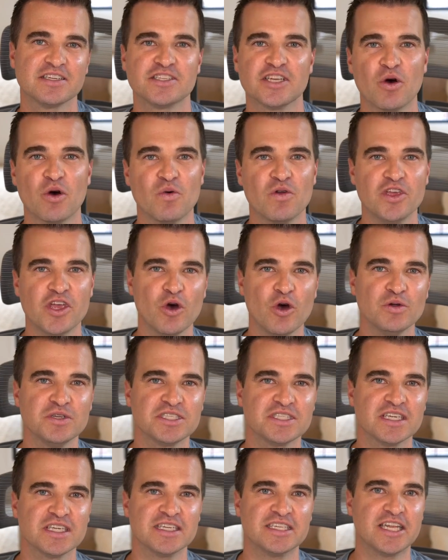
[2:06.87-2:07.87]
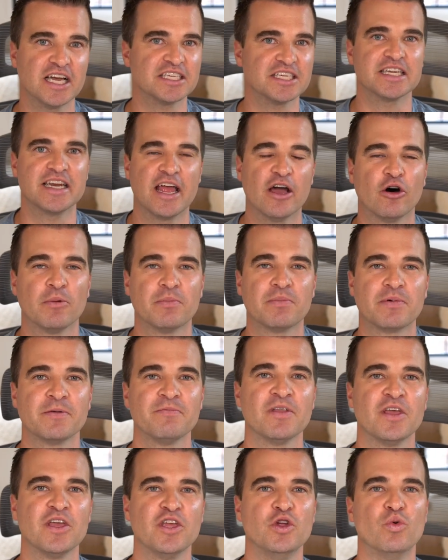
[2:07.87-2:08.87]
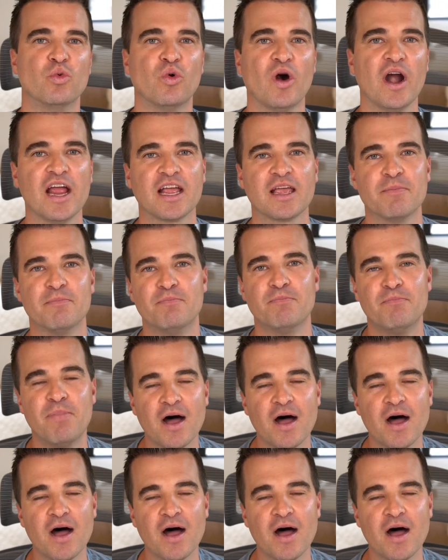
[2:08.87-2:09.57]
So Yoast doesn't help you rank,